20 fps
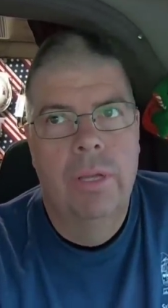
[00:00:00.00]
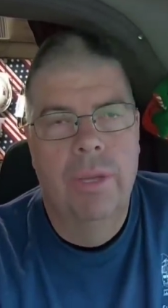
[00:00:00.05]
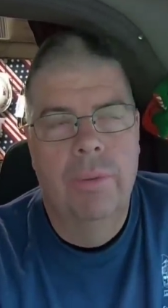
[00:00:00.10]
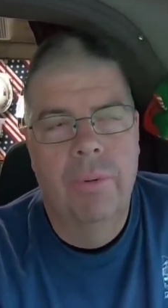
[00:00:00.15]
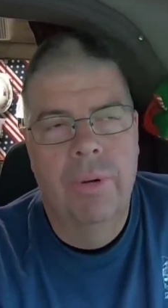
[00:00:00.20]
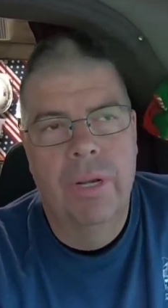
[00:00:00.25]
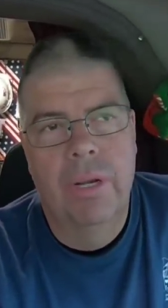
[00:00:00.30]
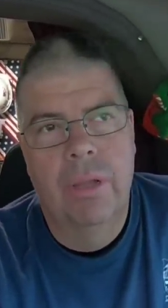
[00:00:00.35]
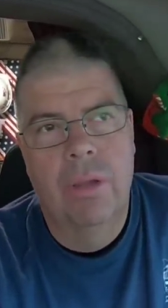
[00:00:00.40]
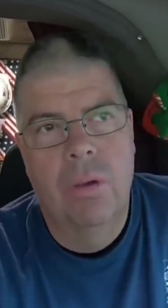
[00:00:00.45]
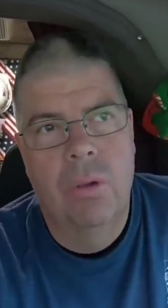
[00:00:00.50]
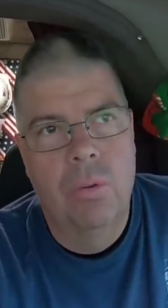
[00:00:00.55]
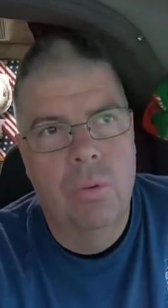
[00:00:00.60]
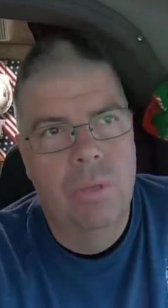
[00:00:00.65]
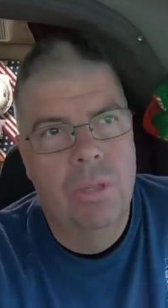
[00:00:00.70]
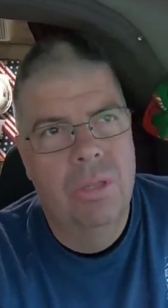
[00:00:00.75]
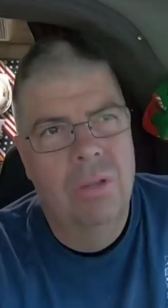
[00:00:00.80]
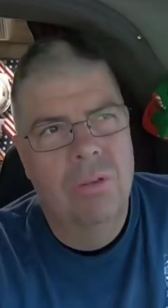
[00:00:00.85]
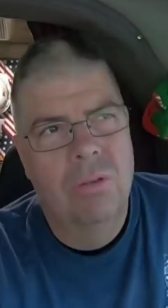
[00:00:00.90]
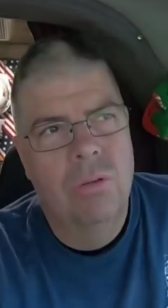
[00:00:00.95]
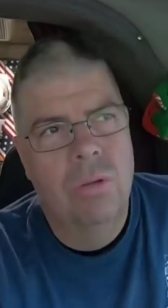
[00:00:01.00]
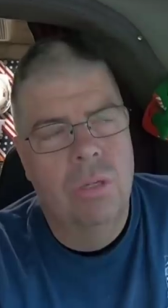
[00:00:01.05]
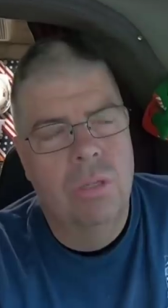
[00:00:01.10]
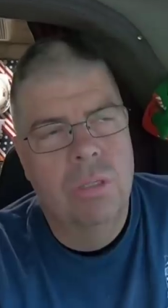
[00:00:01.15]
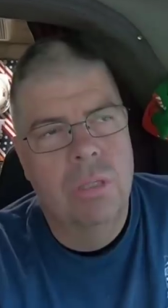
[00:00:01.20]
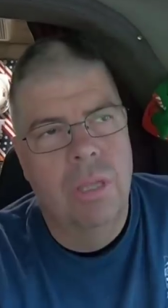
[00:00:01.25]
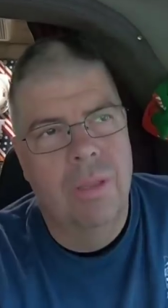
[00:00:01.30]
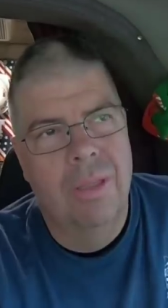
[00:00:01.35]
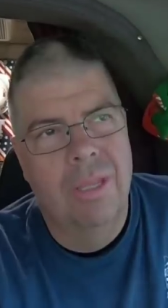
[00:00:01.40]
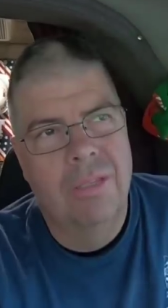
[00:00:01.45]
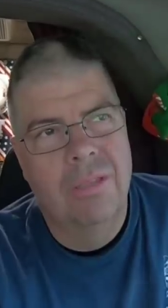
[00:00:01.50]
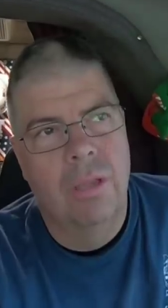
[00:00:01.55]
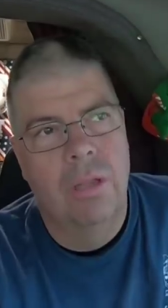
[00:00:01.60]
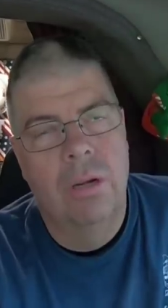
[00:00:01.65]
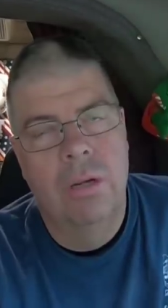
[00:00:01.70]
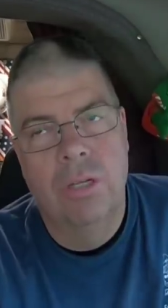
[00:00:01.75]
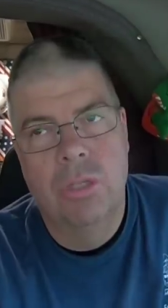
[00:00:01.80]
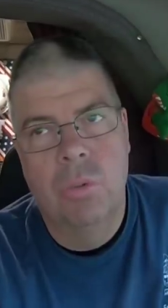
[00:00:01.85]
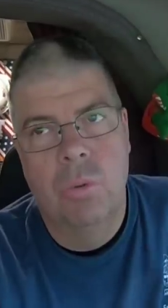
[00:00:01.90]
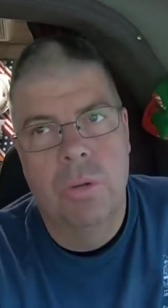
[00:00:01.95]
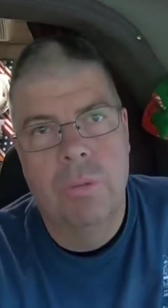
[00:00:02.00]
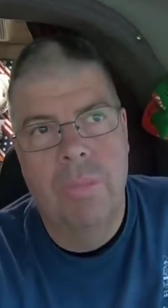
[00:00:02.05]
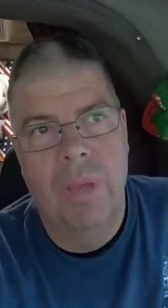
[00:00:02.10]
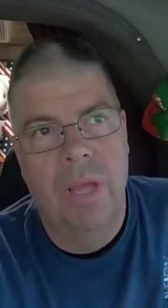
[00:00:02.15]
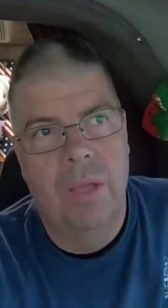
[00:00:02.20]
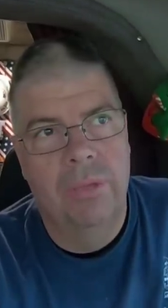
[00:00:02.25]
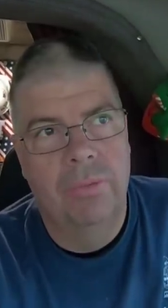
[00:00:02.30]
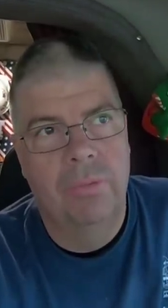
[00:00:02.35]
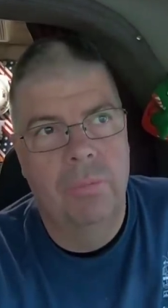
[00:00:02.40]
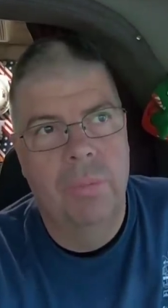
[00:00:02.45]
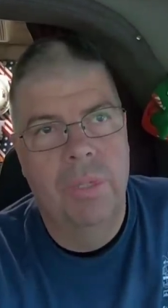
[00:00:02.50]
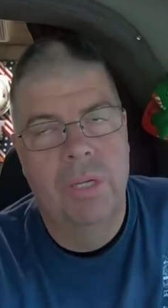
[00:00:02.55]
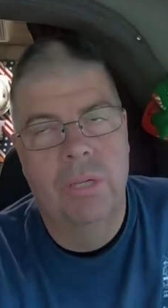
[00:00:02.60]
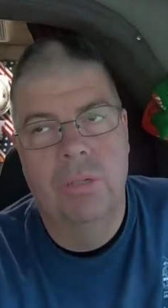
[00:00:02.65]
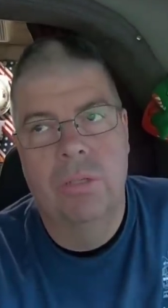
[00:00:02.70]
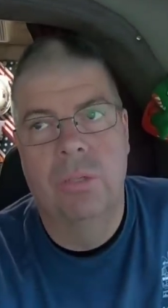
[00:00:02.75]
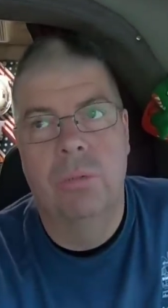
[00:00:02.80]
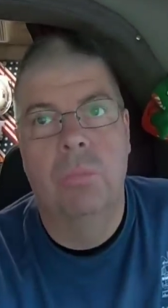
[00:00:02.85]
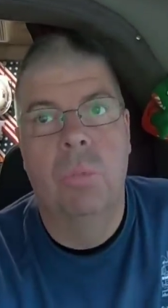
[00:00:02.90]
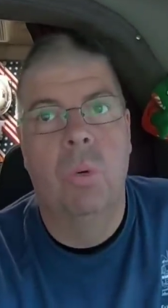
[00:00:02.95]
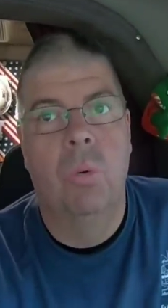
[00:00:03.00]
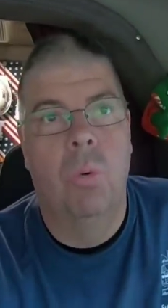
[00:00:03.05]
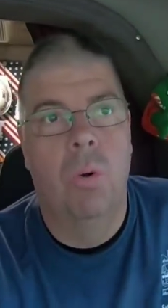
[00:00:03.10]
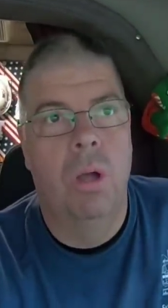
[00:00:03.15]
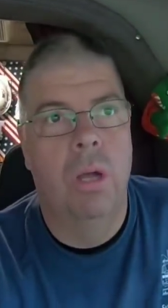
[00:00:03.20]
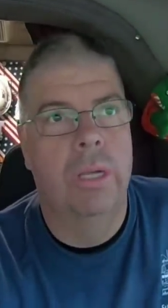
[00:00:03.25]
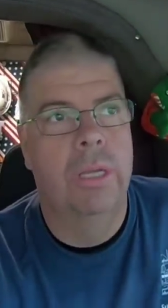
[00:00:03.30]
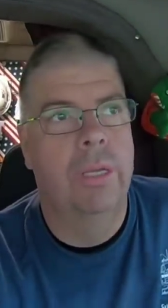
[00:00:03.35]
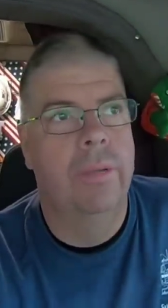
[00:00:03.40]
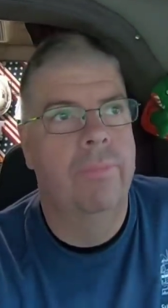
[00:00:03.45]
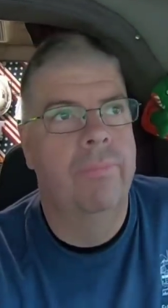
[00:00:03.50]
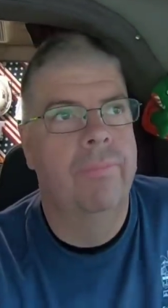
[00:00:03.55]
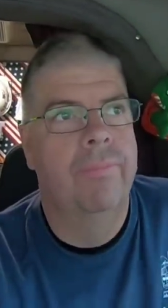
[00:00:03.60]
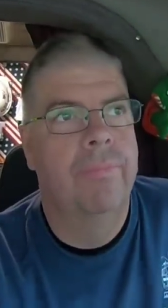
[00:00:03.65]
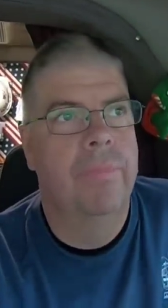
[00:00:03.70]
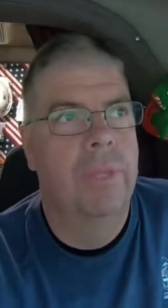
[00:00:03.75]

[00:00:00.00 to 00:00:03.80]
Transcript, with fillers: Now we're going to go to a little truck stop. It's 120 miles from here to Milwaukee.